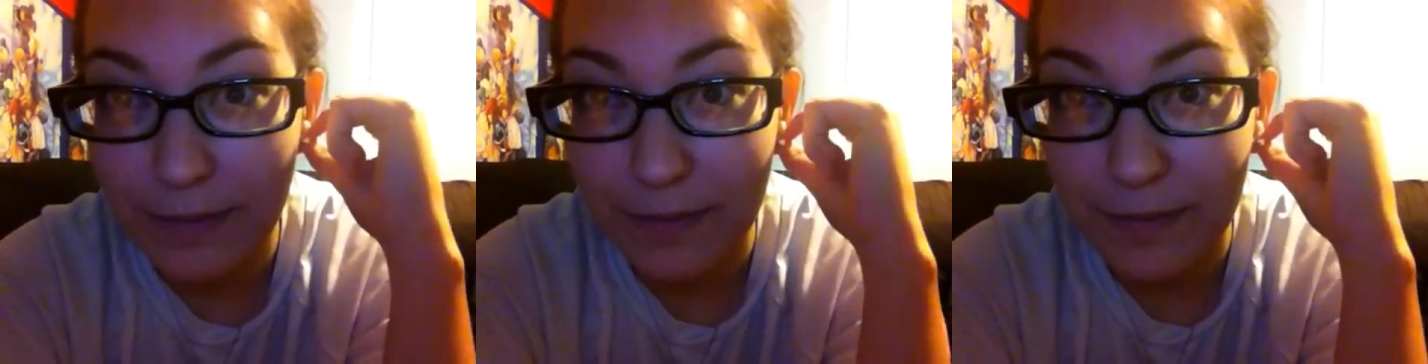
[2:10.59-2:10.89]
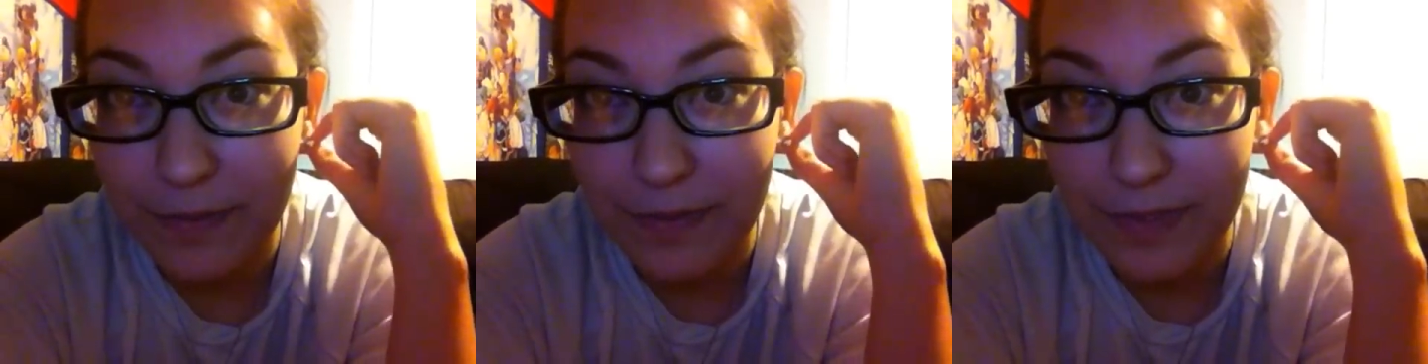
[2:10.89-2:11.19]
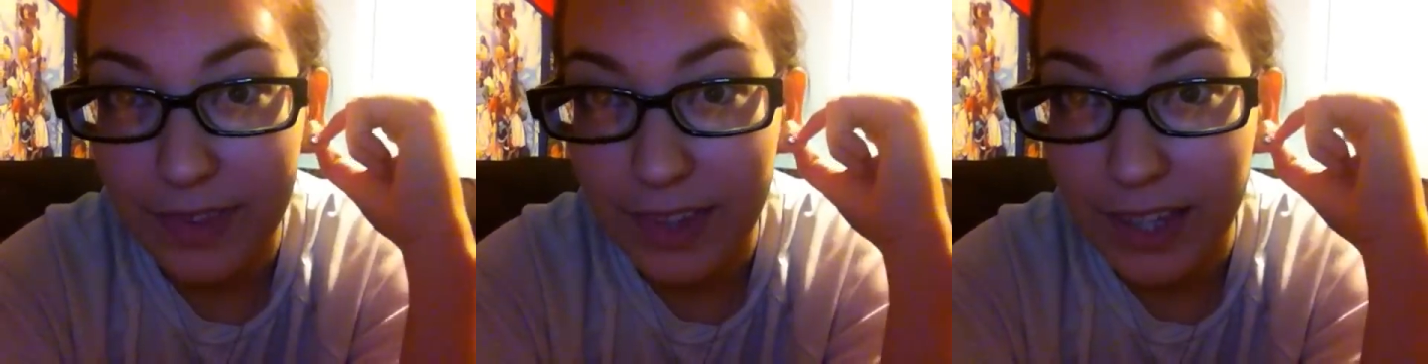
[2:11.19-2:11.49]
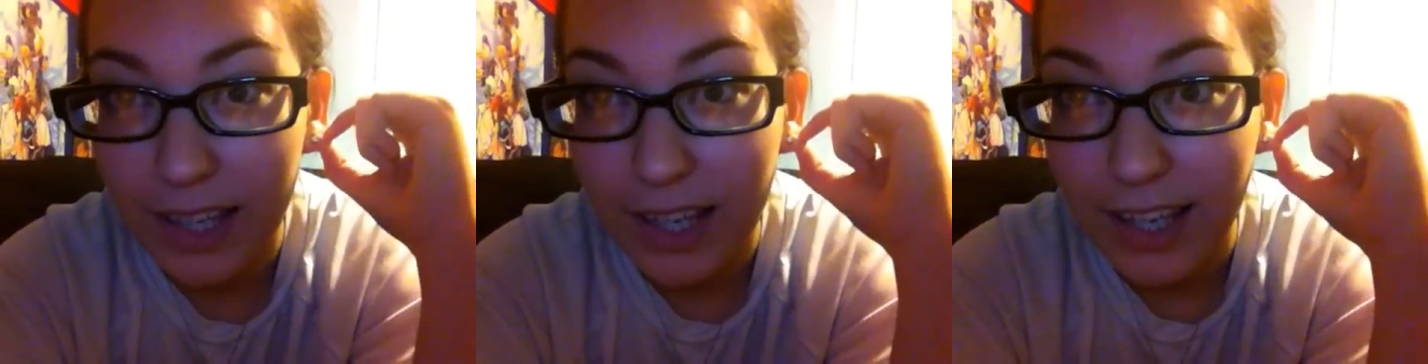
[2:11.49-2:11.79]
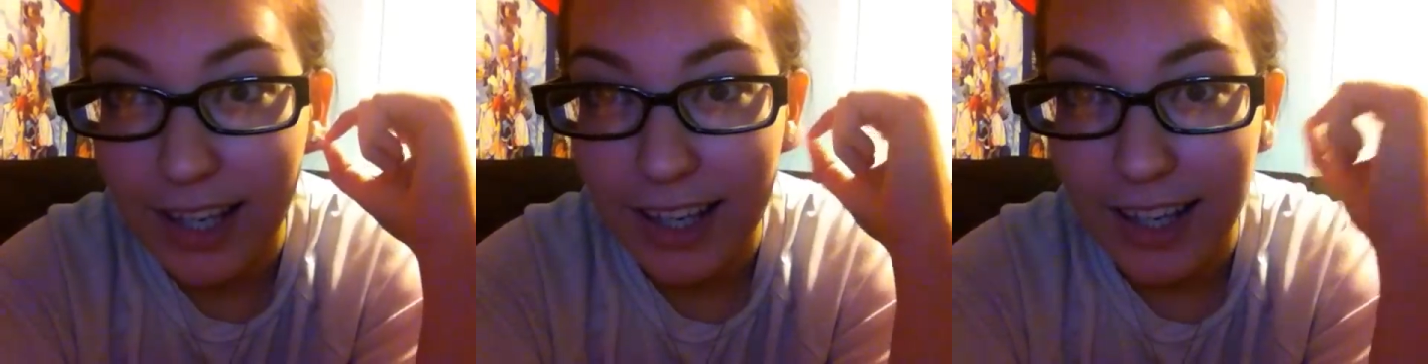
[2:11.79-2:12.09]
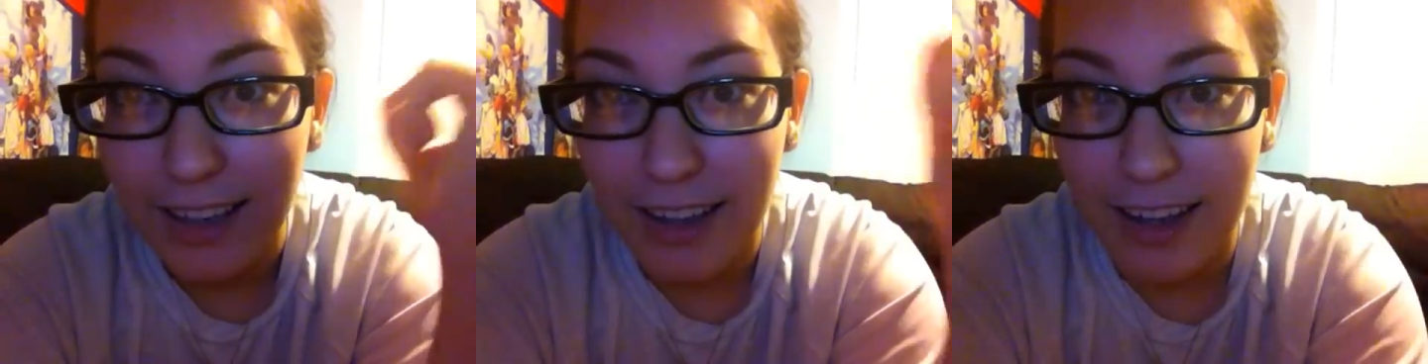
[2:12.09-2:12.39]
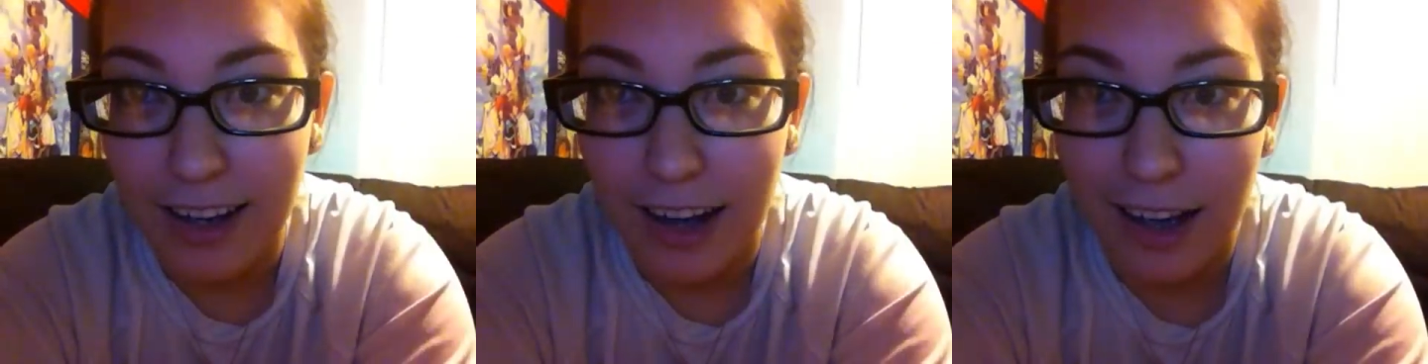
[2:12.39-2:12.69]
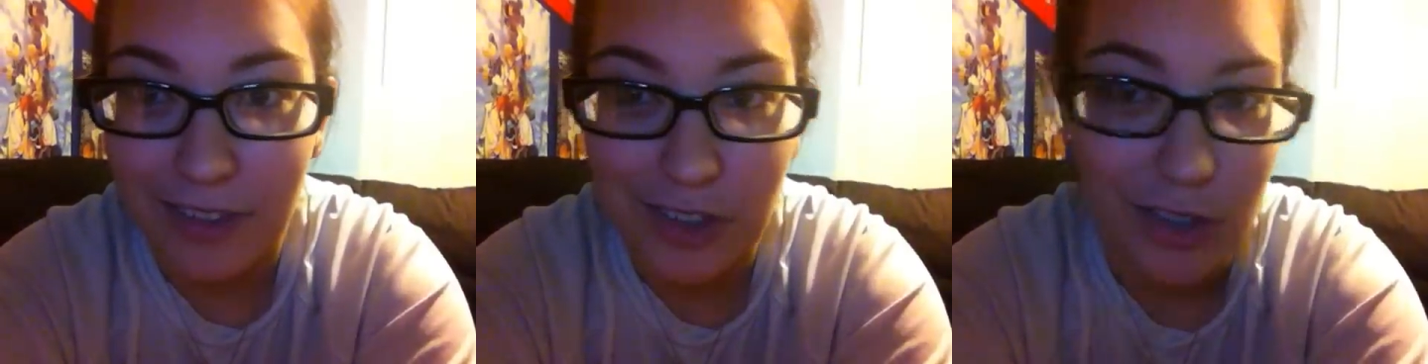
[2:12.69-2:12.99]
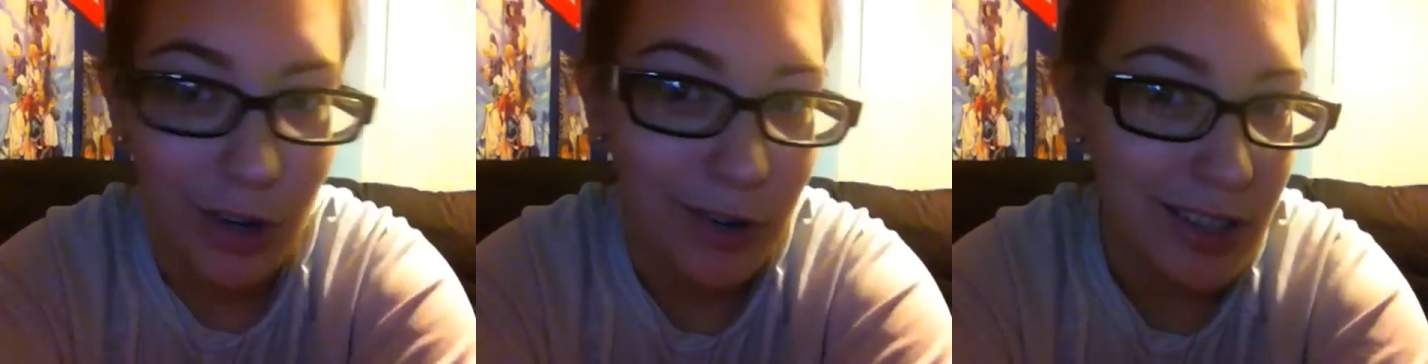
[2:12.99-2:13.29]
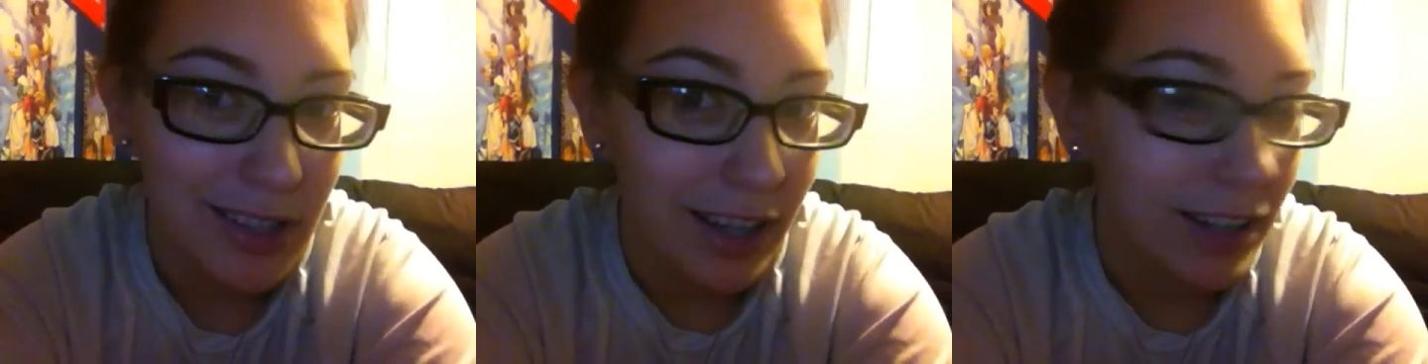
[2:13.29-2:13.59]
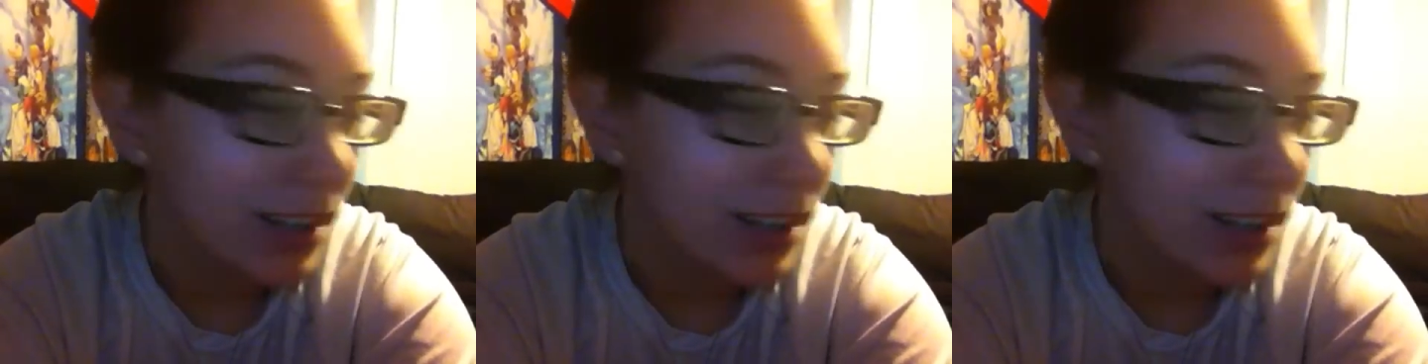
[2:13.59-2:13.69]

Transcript: It's such a fun game. And I've just noticed